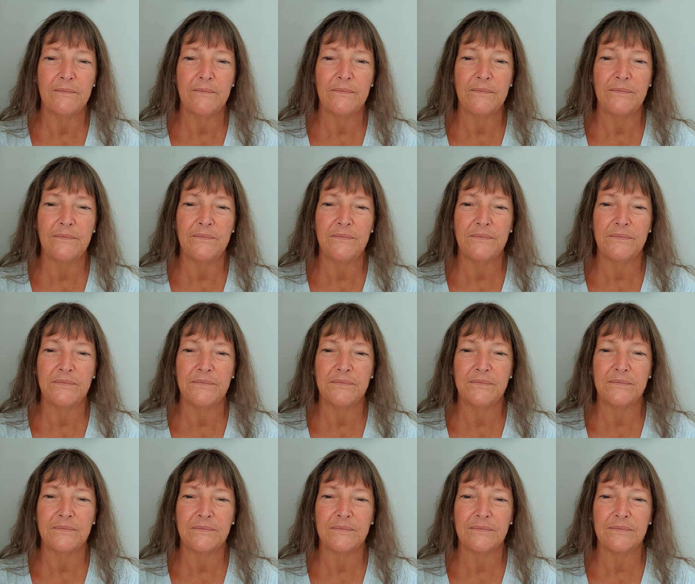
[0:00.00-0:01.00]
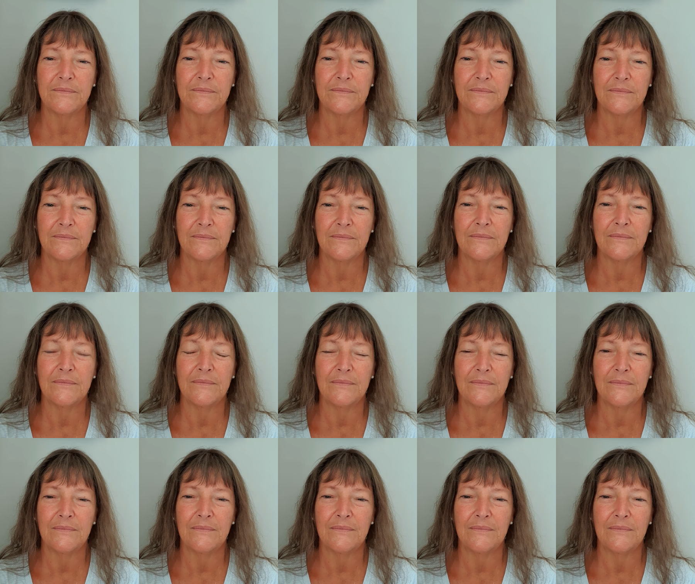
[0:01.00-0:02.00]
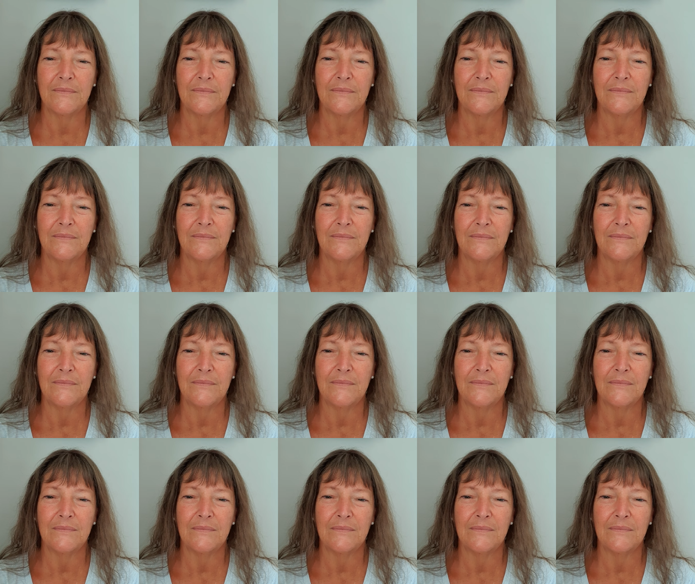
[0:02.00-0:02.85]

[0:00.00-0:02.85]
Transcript: (no one is talking)